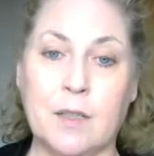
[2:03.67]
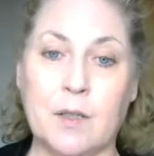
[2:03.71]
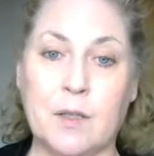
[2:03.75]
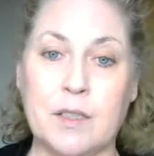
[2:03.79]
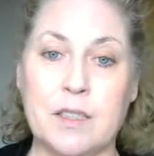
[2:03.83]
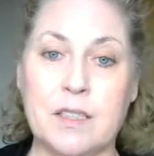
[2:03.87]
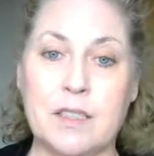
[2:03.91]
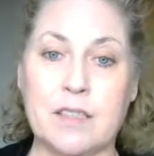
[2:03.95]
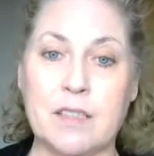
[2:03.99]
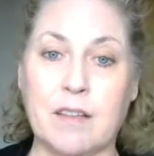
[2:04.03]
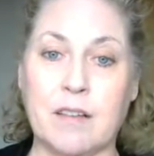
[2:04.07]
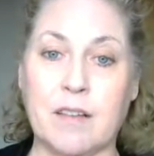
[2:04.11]

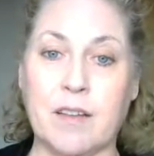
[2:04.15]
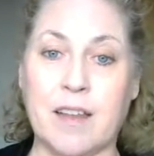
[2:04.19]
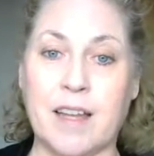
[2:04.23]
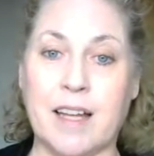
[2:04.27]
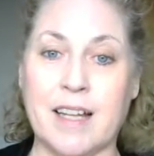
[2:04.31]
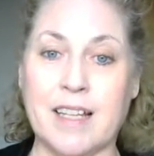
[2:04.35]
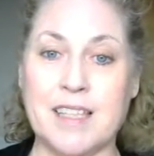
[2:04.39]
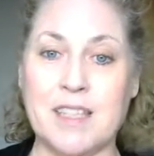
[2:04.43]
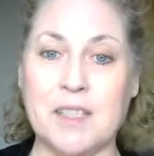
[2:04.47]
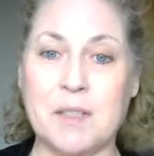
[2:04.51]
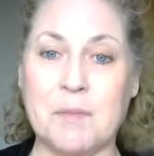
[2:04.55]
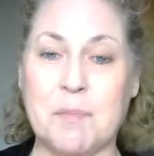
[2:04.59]
So
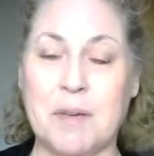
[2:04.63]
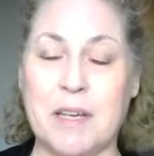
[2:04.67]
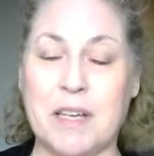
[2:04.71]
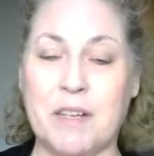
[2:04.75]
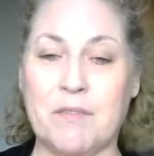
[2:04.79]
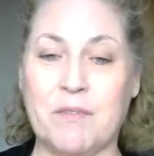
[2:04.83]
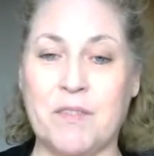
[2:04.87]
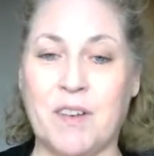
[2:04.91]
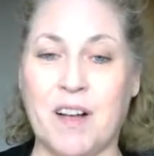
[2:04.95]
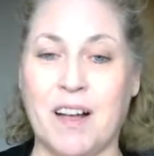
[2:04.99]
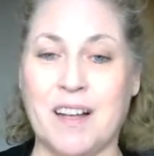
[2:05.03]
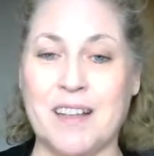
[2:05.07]
that's the
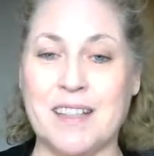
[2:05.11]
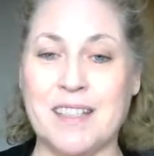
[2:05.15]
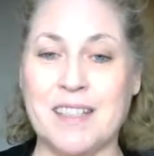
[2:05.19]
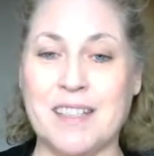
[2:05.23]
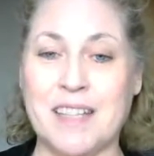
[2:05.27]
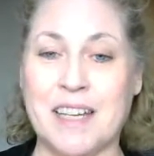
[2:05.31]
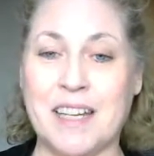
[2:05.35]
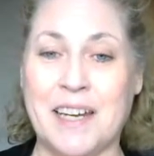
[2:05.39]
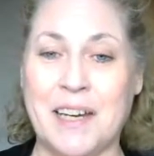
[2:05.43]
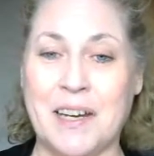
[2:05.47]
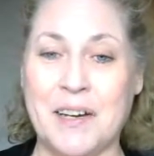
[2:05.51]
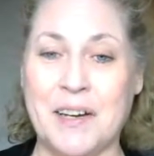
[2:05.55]
pitfalls.
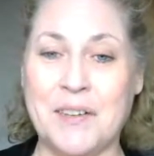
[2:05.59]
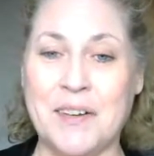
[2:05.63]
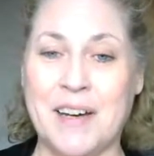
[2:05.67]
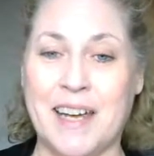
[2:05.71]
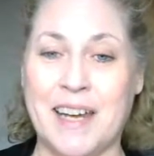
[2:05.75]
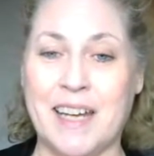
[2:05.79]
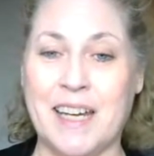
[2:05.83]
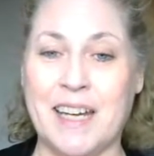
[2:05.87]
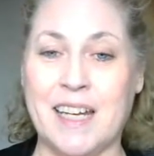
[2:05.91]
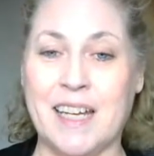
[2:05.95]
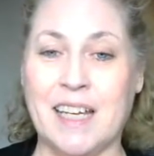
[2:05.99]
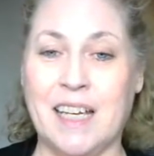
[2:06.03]

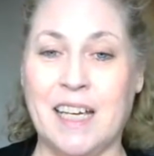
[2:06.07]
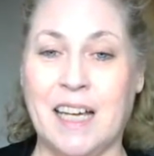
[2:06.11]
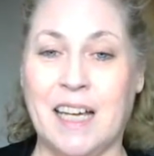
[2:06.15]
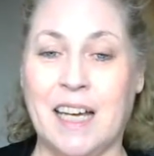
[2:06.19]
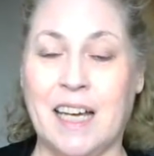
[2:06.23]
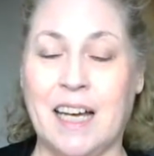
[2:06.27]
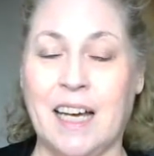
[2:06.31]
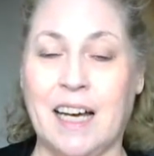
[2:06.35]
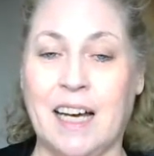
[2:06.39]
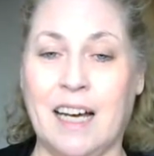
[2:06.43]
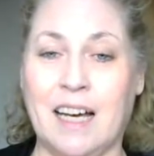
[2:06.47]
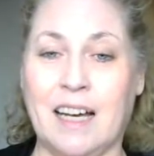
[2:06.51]
Anyway,
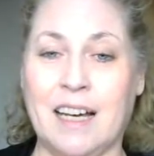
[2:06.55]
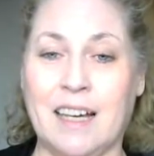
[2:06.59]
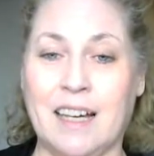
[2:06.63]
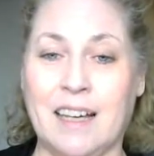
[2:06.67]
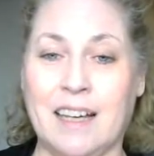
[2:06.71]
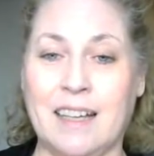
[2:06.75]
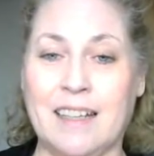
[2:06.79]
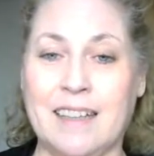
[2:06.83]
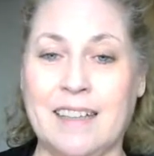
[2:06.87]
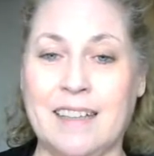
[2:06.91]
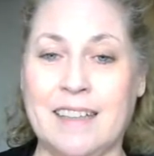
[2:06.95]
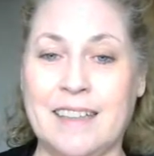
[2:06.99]

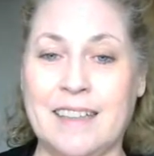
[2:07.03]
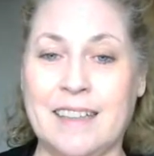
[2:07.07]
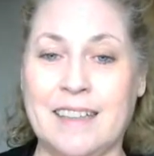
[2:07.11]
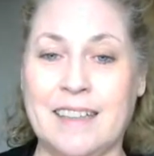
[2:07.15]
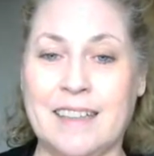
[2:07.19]
I